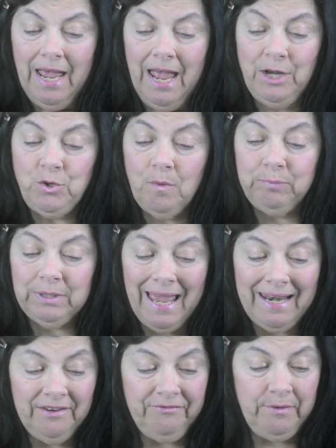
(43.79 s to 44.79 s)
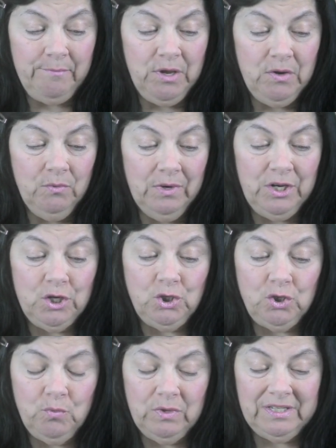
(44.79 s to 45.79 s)
and your planet from you in
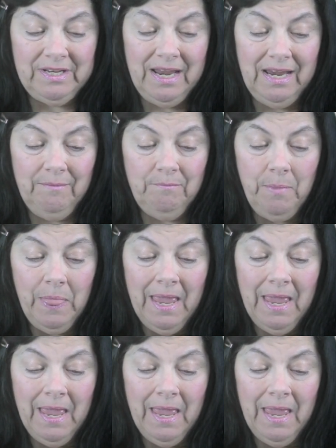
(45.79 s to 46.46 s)
Yeshua's name.